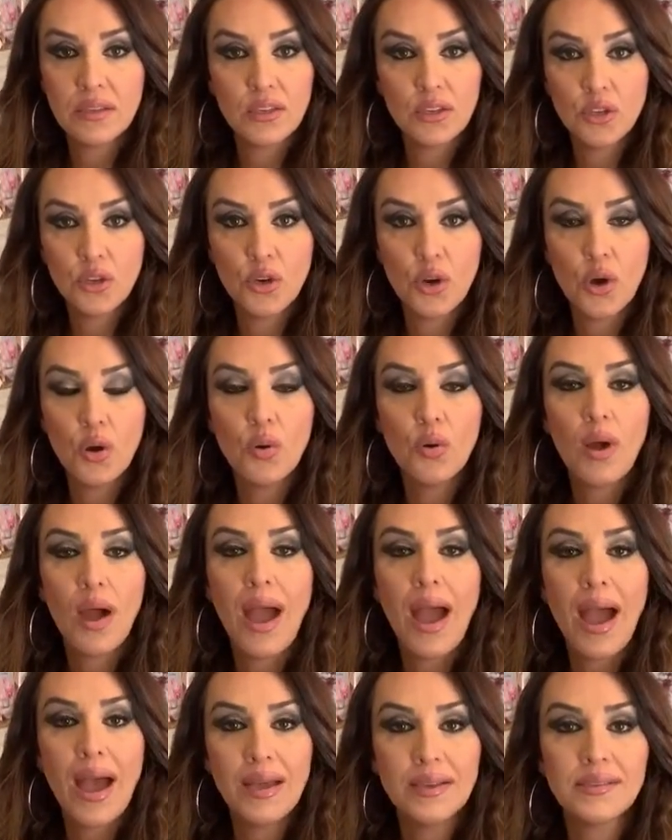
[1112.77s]
you know,
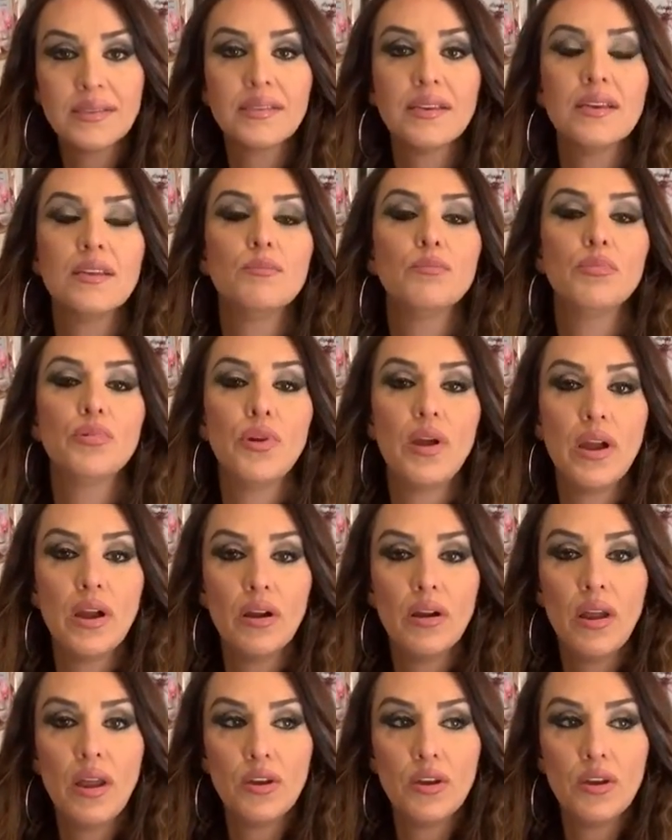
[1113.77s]
ask in prayer,